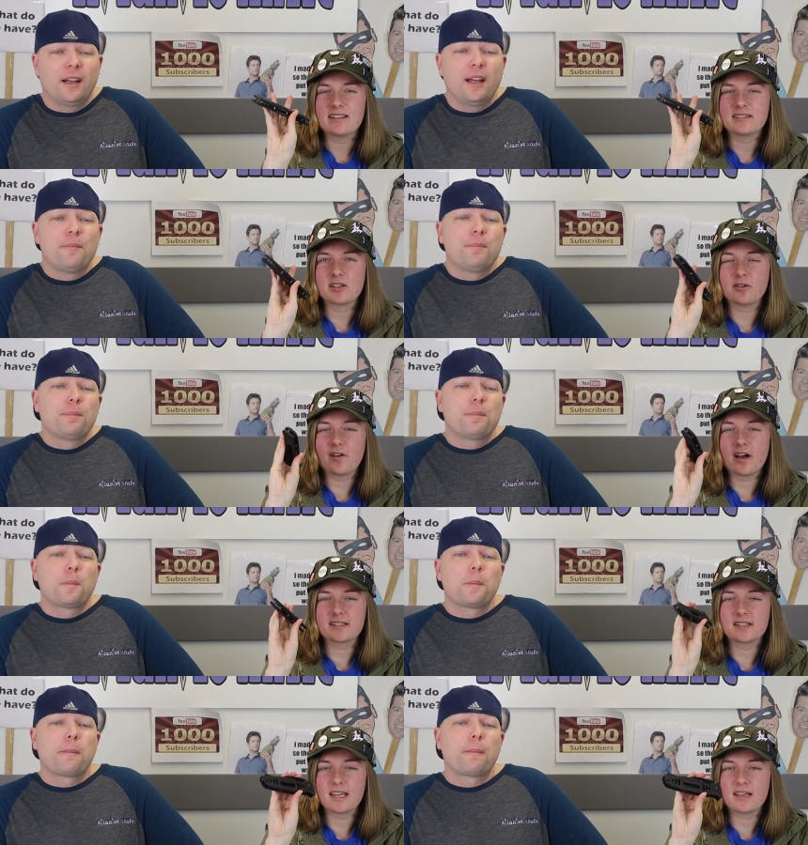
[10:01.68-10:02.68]
Speaker 1: Right. So
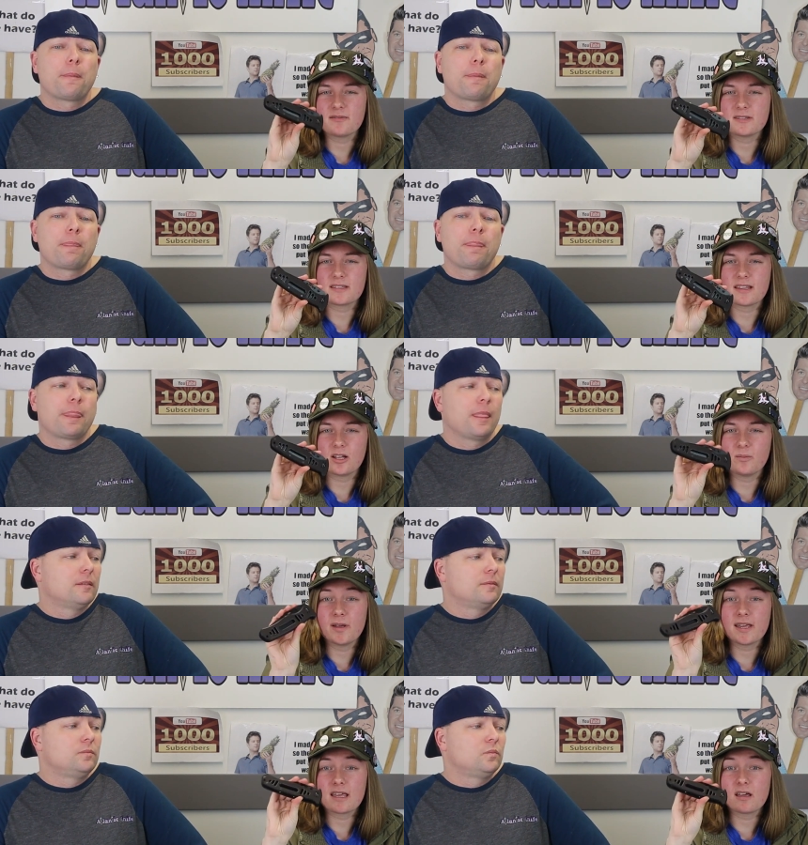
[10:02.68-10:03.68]
Fox Knives is the help
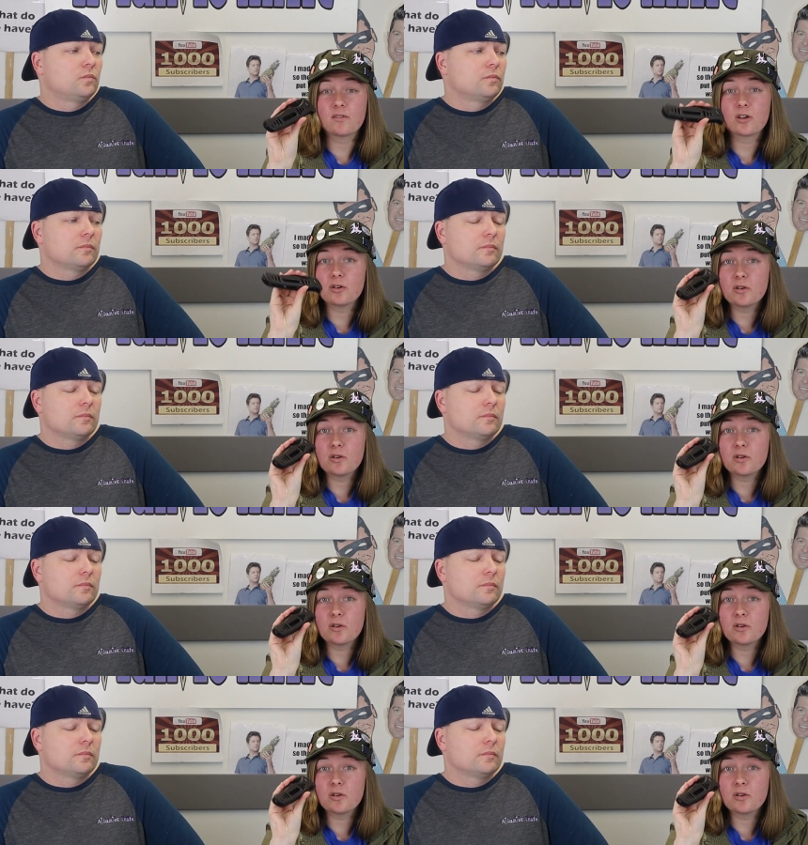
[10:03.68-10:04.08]
making of their